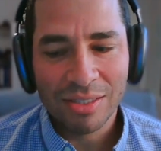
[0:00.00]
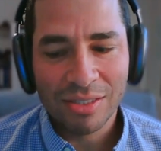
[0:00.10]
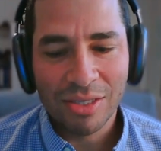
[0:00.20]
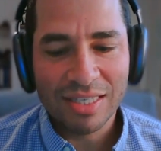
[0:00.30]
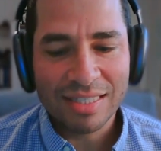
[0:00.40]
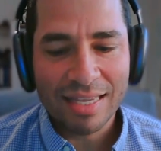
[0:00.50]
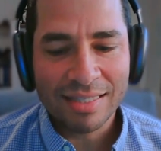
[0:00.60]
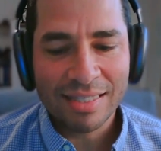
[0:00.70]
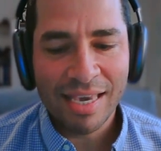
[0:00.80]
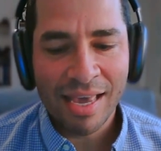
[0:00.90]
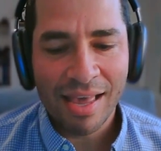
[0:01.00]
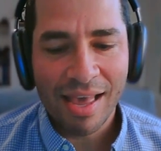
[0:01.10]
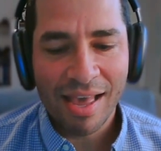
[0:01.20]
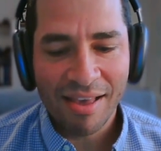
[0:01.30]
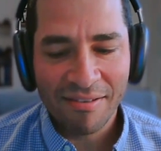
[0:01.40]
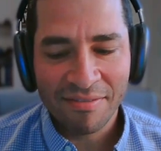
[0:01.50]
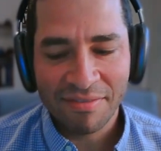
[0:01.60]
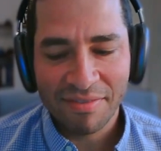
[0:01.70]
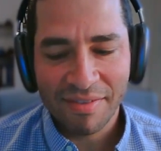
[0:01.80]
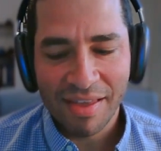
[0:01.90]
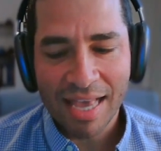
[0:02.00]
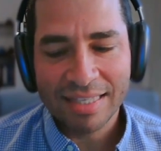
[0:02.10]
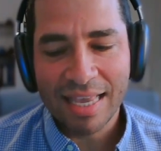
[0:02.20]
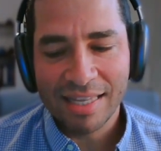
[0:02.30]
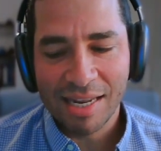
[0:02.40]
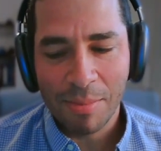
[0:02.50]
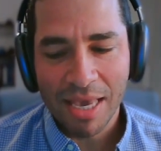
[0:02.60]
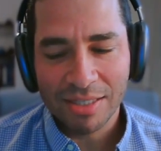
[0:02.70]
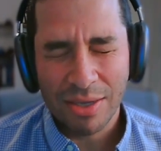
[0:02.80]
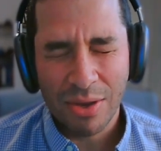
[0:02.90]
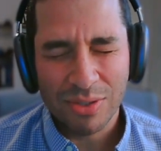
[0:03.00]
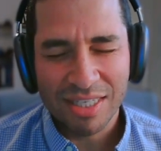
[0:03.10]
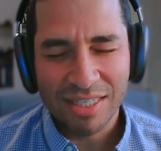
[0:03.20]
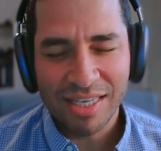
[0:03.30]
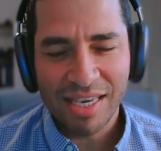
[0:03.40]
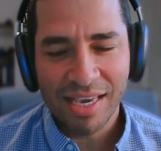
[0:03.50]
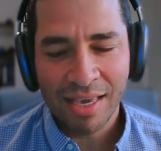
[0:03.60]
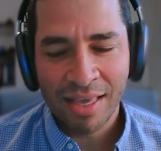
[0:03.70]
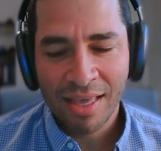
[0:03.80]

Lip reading: So this idea of identity-based OCD,